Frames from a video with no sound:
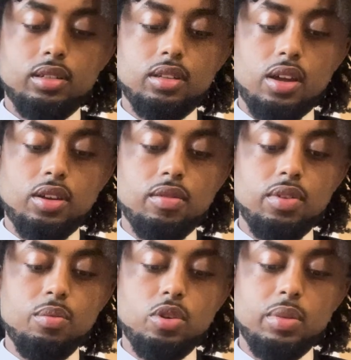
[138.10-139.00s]
Now you can
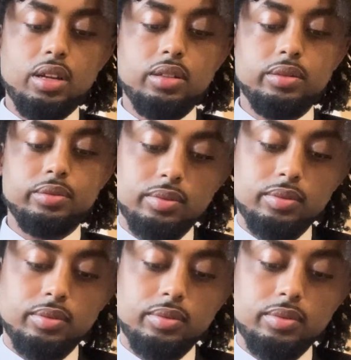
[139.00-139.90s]
feed more, buddy.
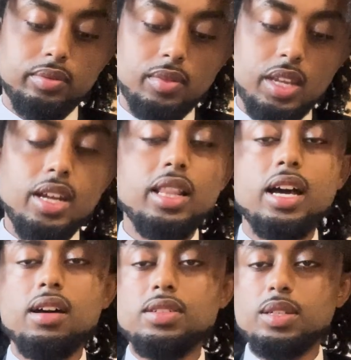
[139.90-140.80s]
He
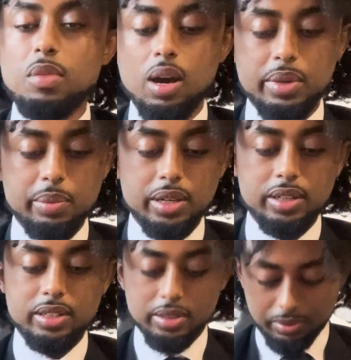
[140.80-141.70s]
loves his mommy
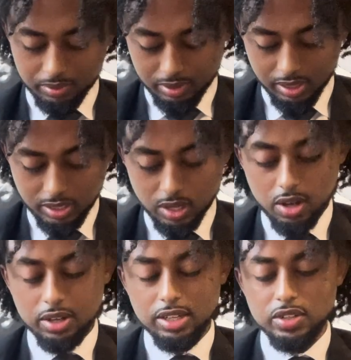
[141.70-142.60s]
milk. That's
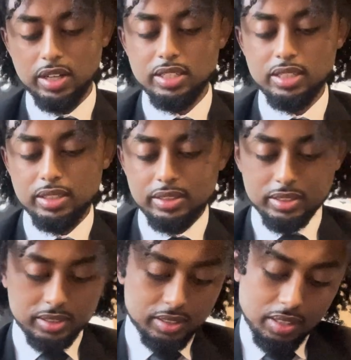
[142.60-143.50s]
all he drinks
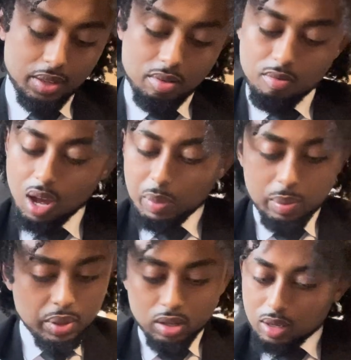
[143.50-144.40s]
mommy
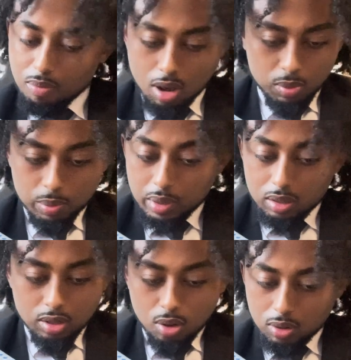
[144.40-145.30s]
milk, mommy
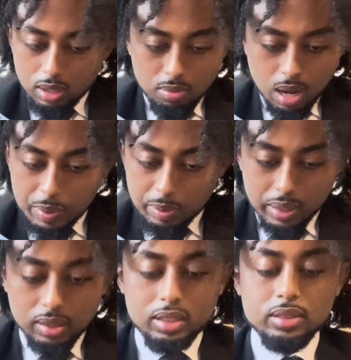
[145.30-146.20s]
milk, only mommy
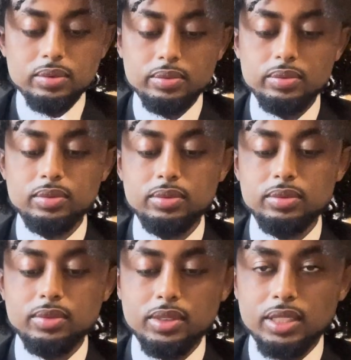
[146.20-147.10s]
milk.
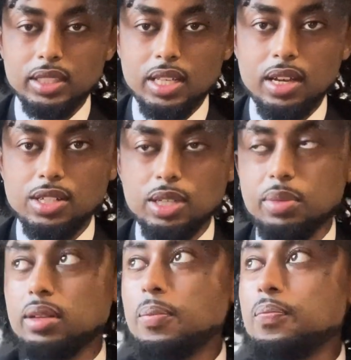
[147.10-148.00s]
And she's
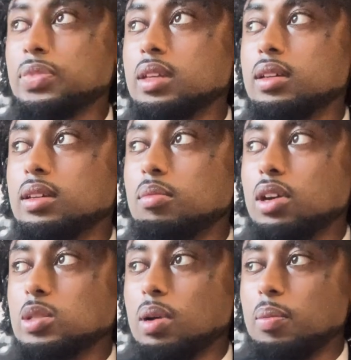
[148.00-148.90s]
been
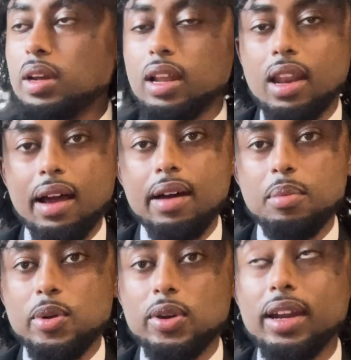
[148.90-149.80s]
breast pumping a lot
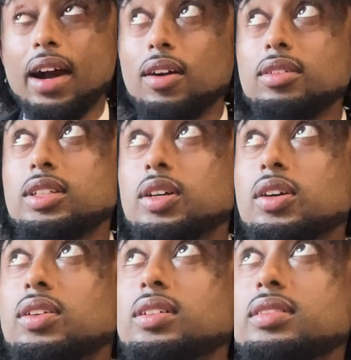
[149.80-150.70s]
more now,
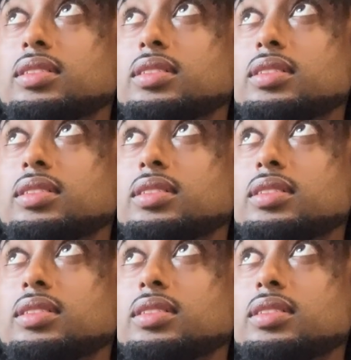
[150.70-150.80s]
so.